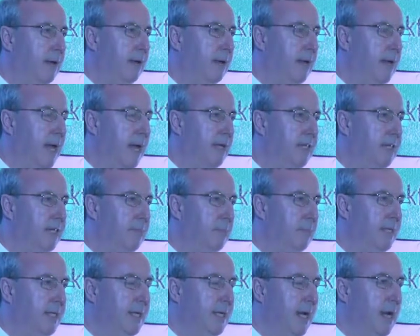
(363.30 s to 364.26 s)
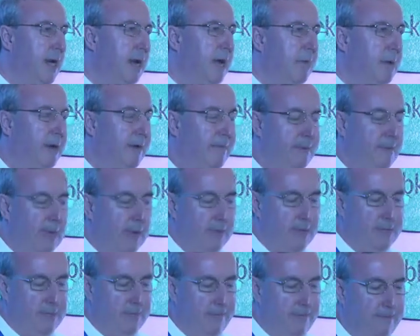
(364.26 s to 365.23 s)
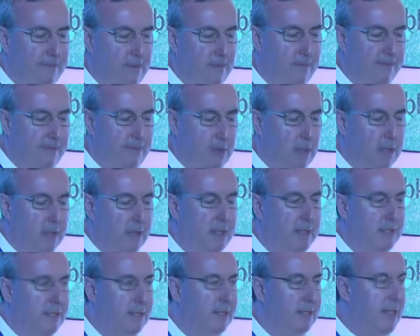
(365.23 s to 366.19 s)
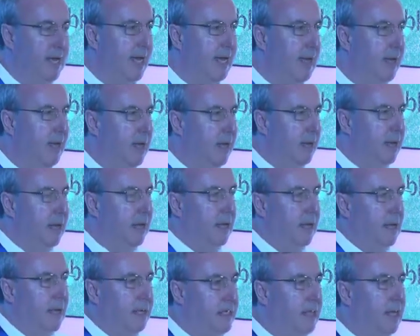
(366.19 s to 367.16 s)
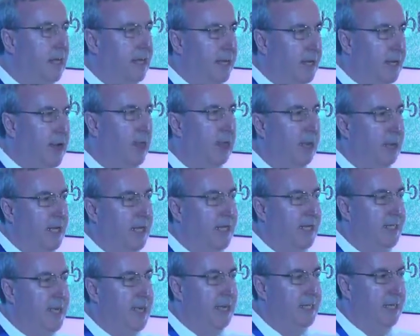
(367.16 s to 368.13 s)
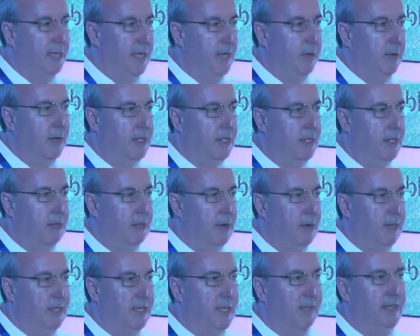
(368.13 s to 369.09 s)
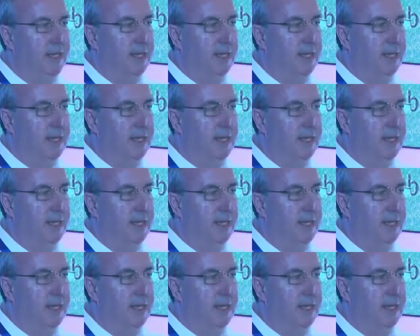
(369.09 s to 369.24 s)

HSBC, IMF, and others have followed, is to take a certain economy, in this case the US as representing the